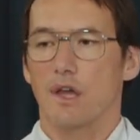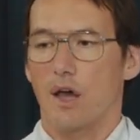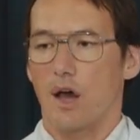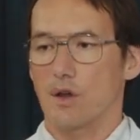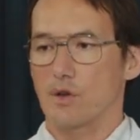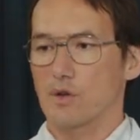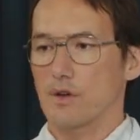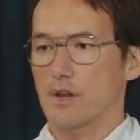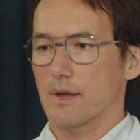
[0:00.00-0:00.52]

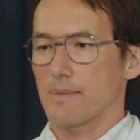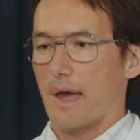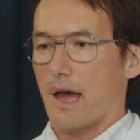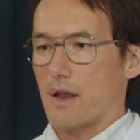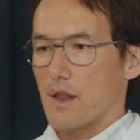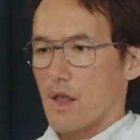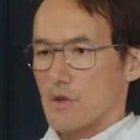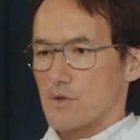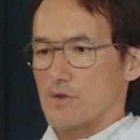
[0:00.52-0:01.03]
and learning
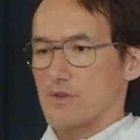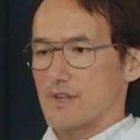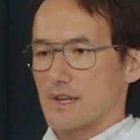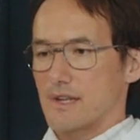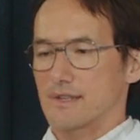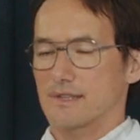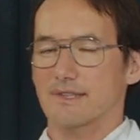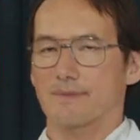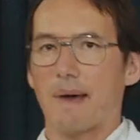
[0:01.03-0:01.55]
about New
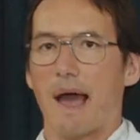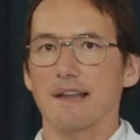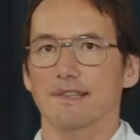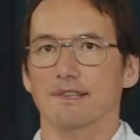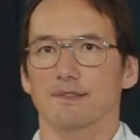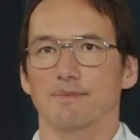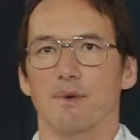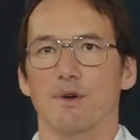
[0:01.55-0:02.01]
Zealand's smartest